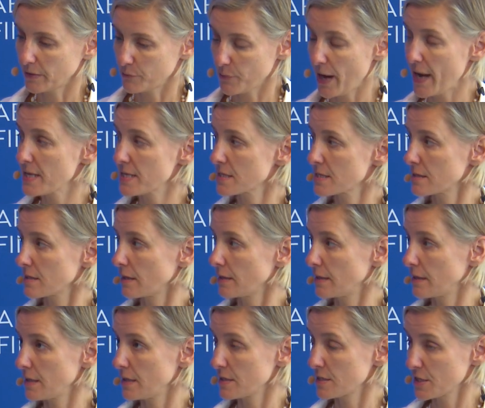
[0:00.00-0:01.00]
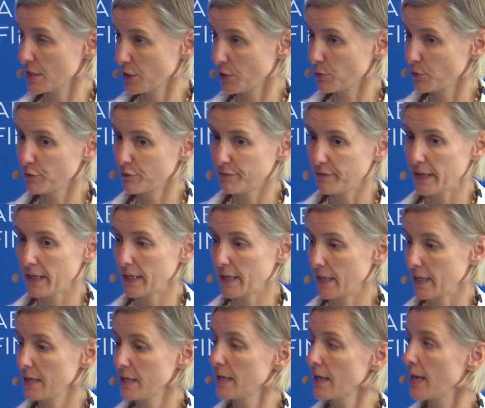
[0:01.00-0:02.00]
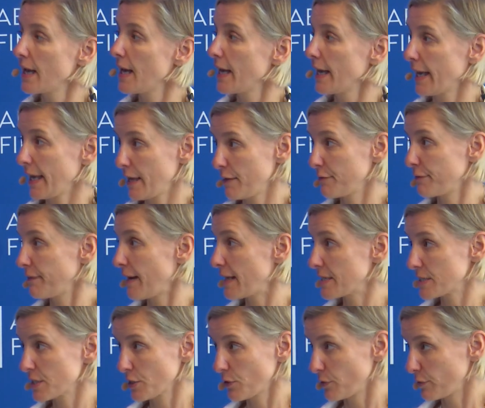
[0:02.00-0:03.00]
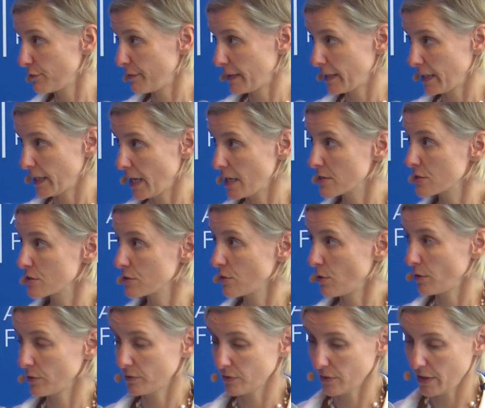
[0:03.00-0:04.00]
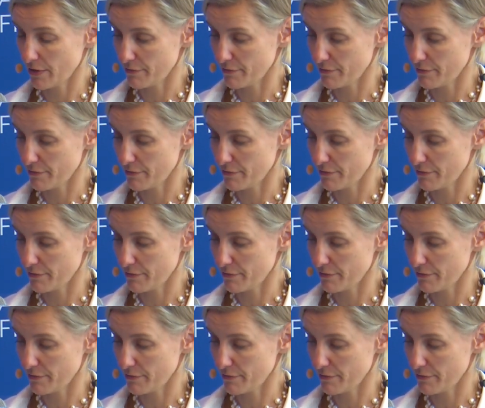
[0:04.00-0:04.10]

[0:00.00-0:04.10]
raise the secured funding if unsecured funding is not